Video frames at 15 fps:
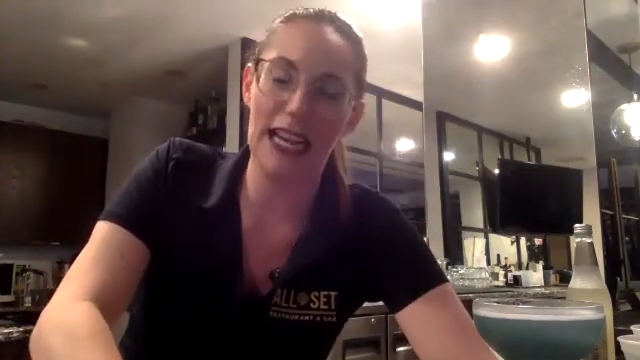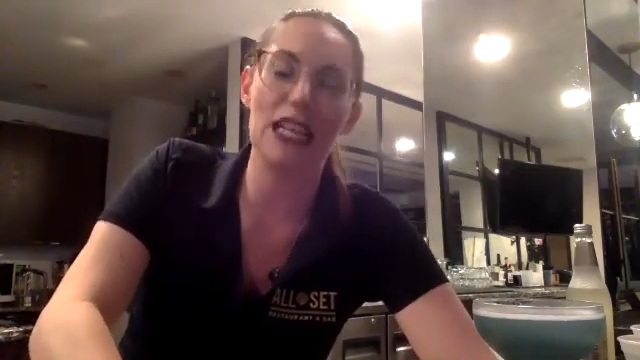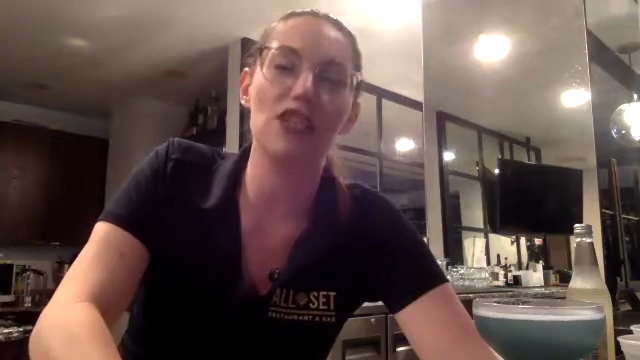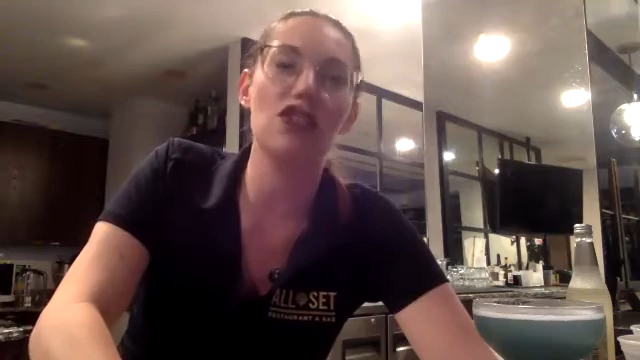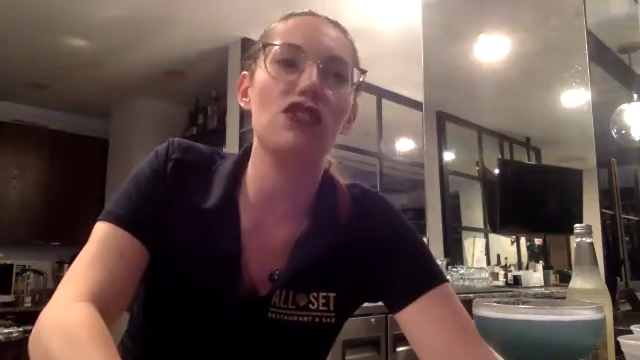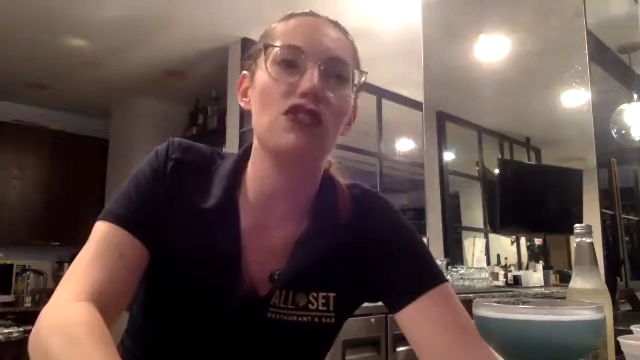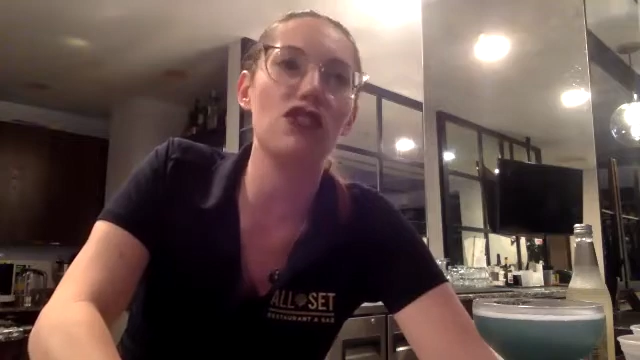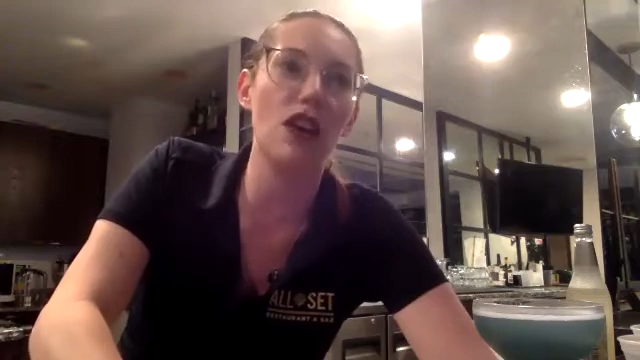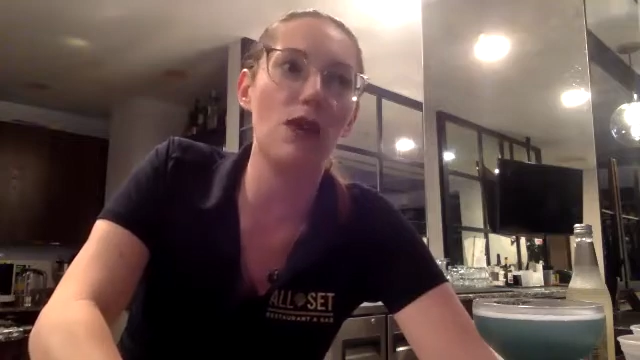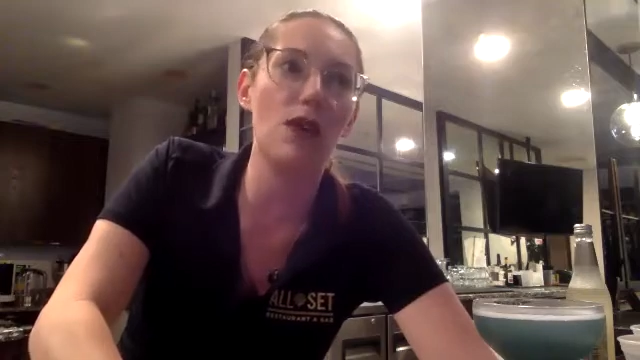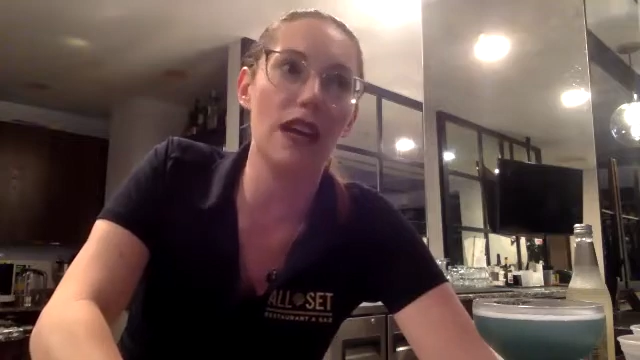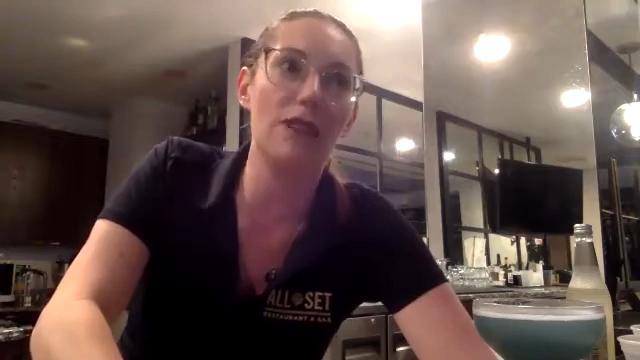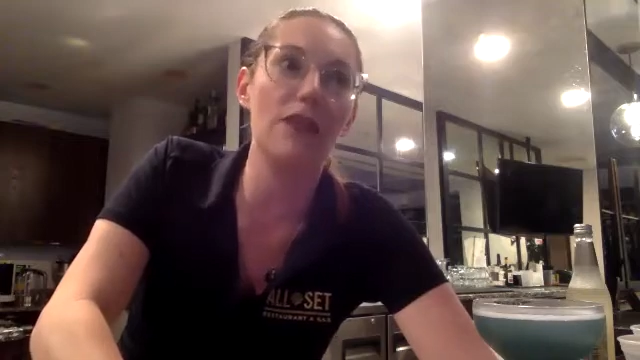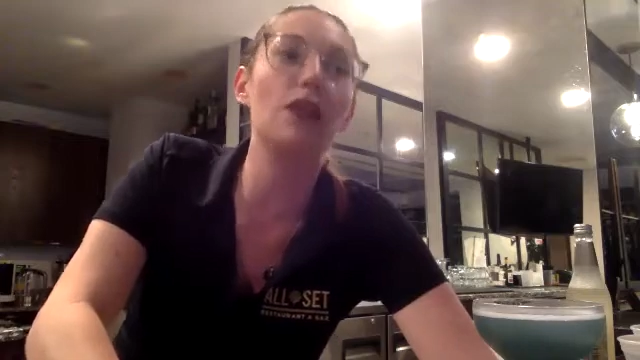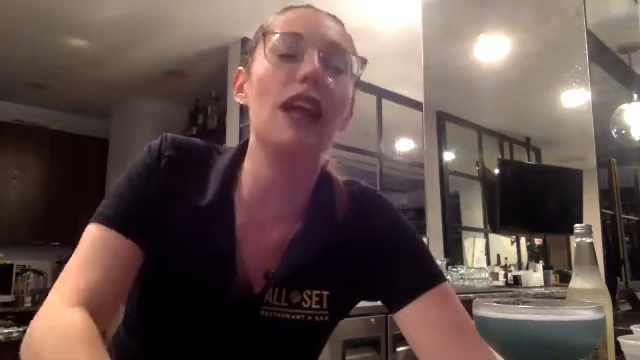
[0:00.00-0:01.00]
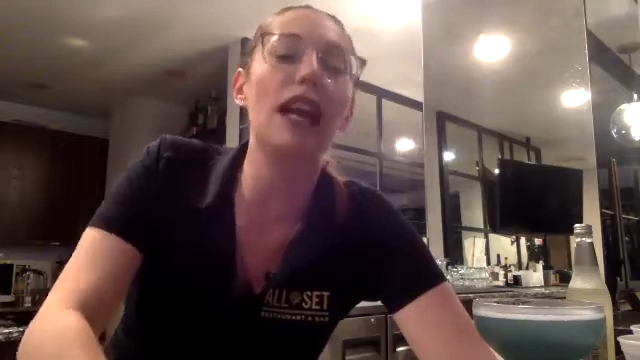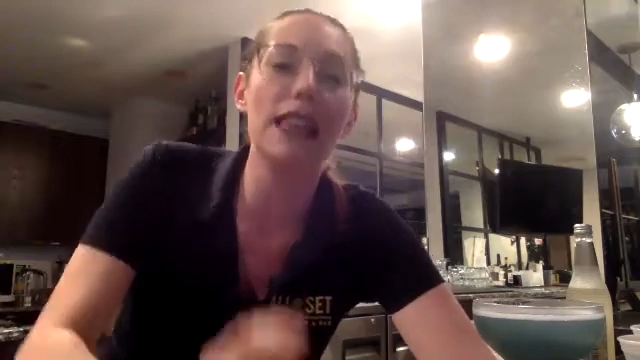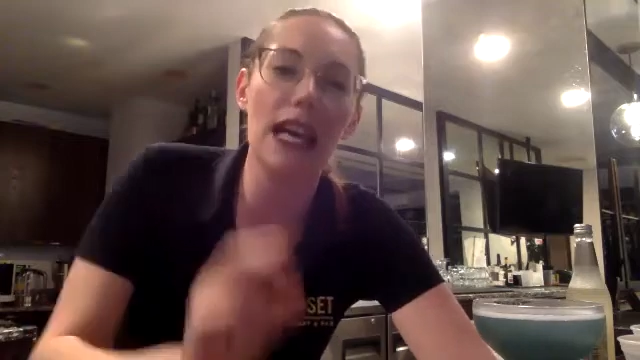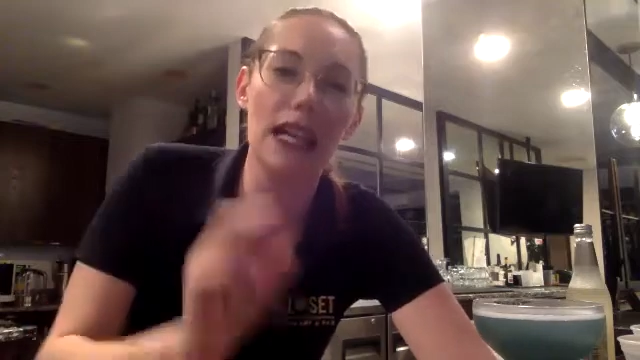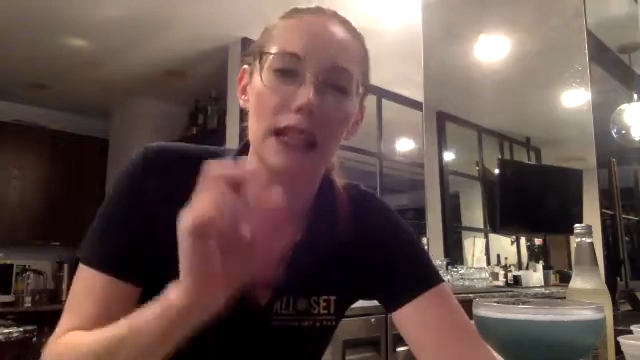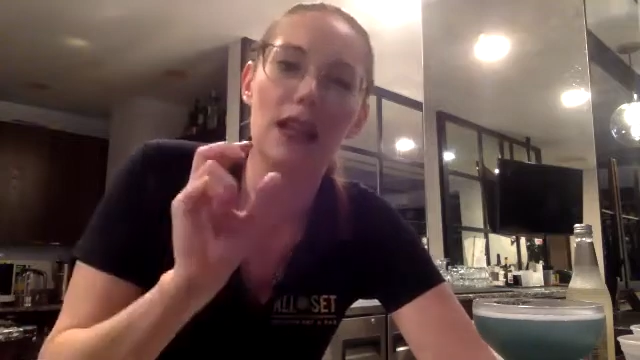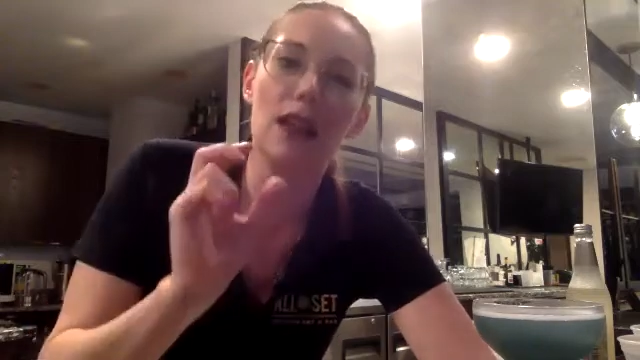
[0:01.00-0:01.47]
It is so good. If you like
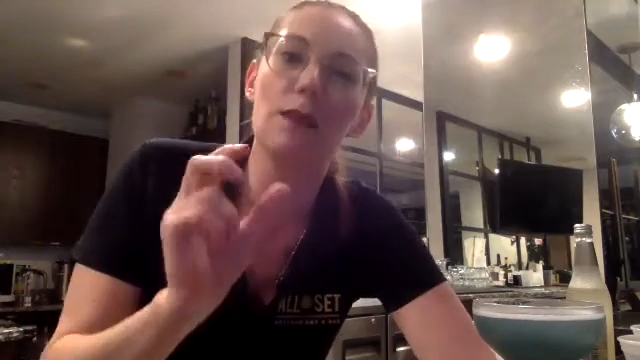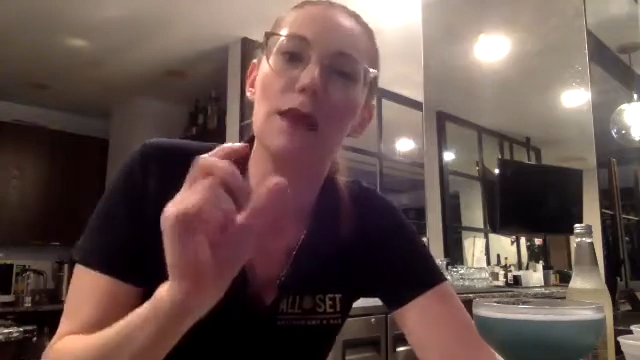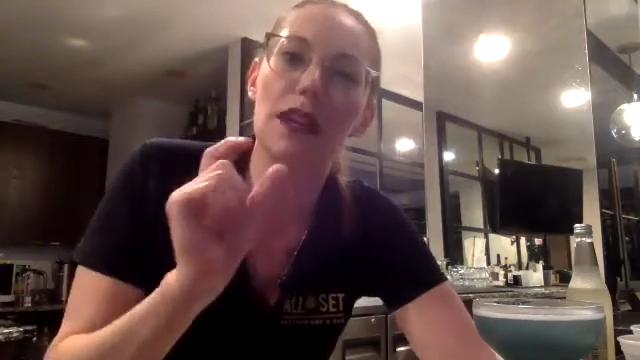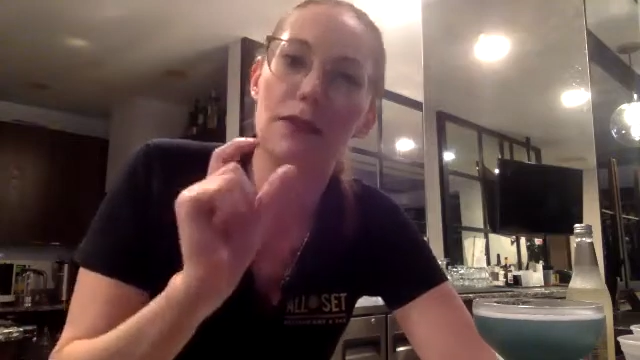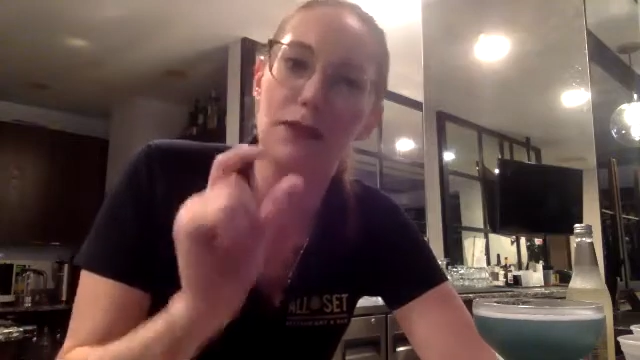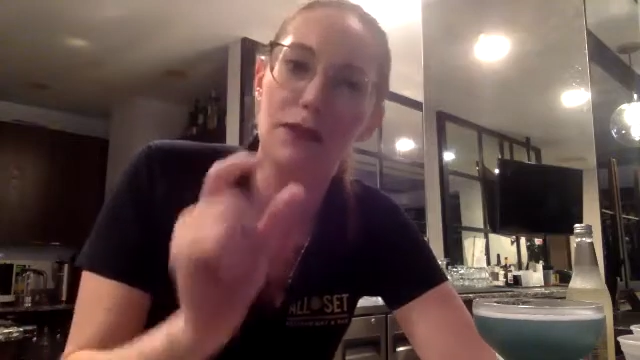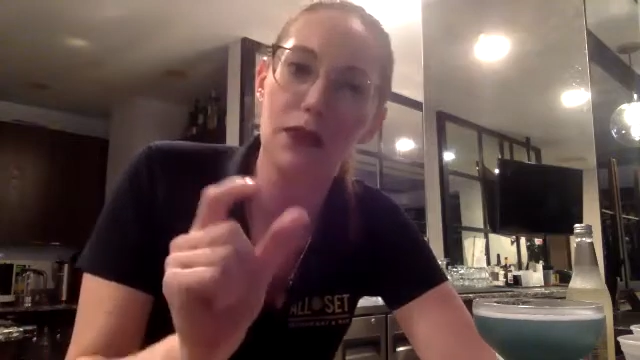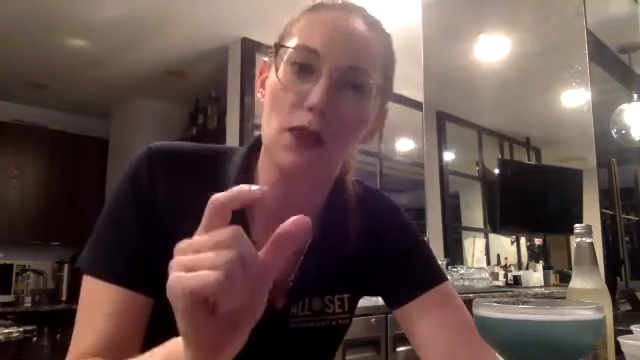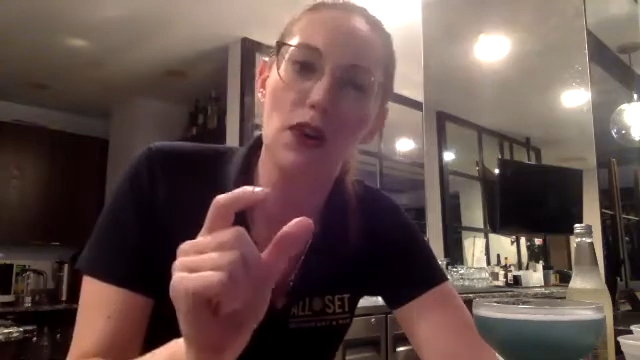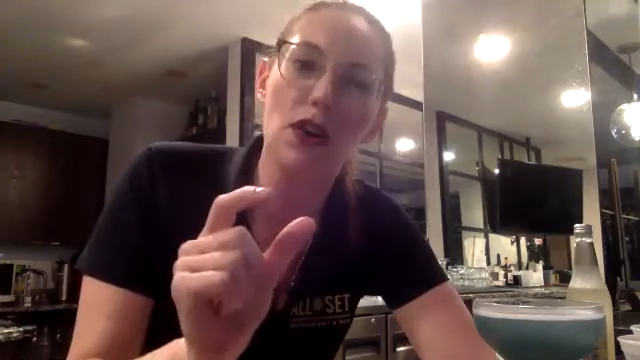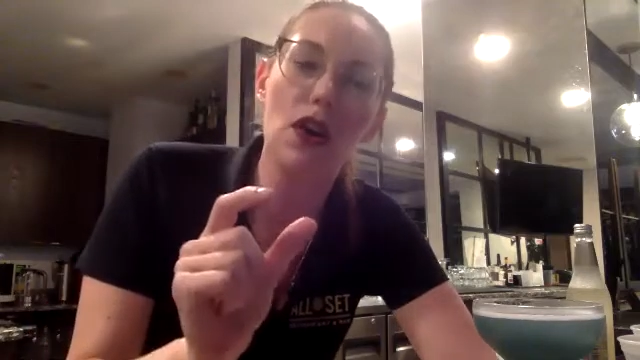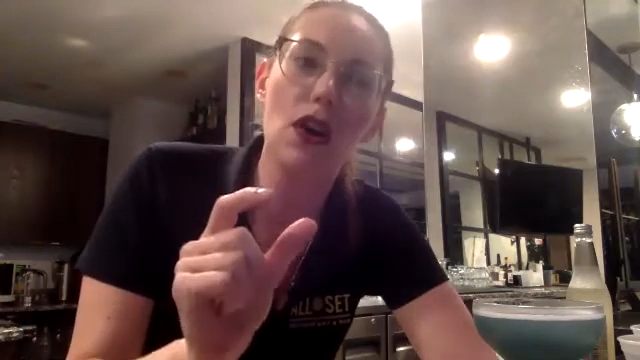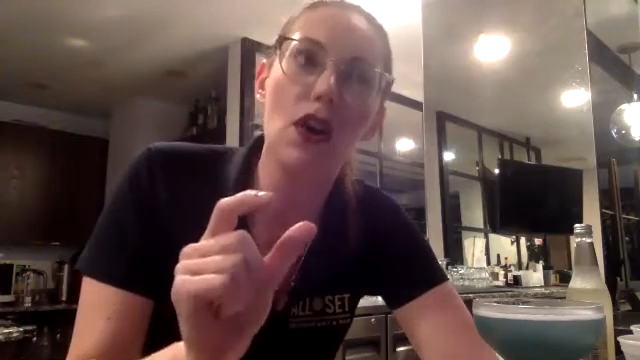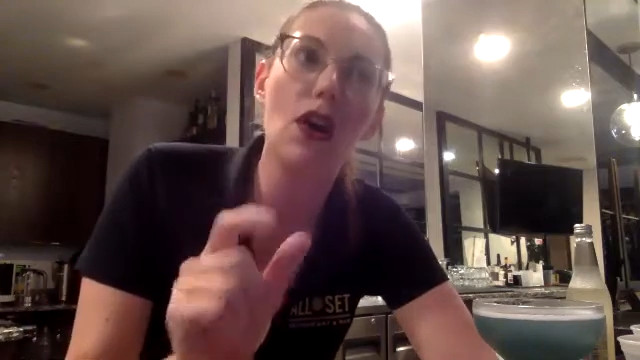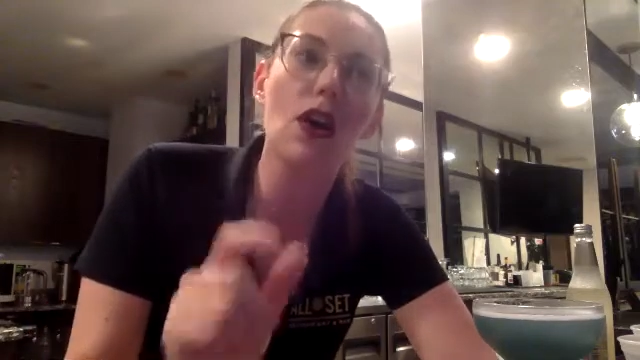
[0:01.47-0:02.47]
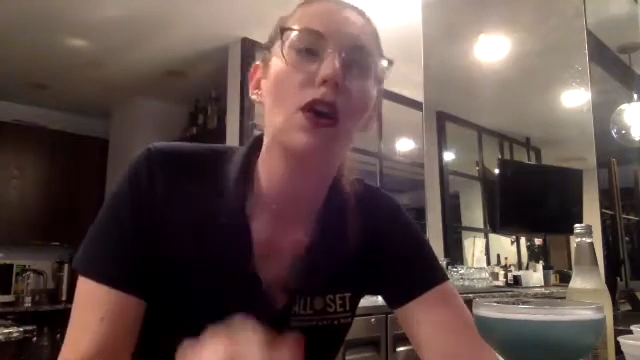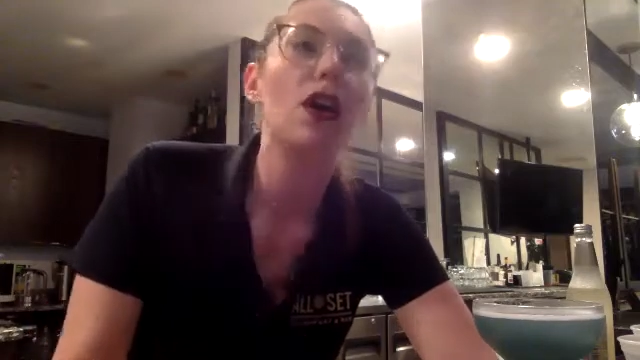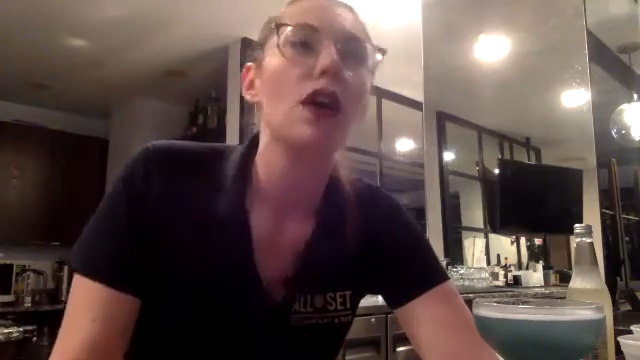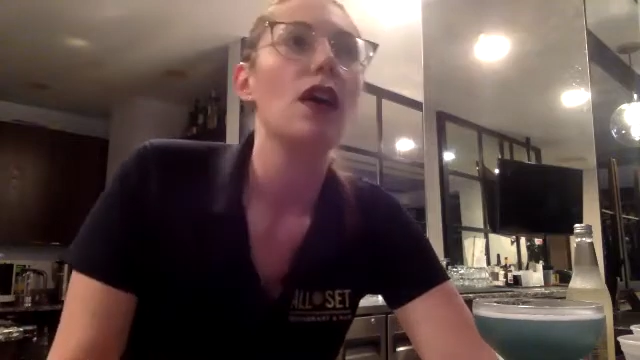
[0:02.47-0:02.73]
that little bit of floral,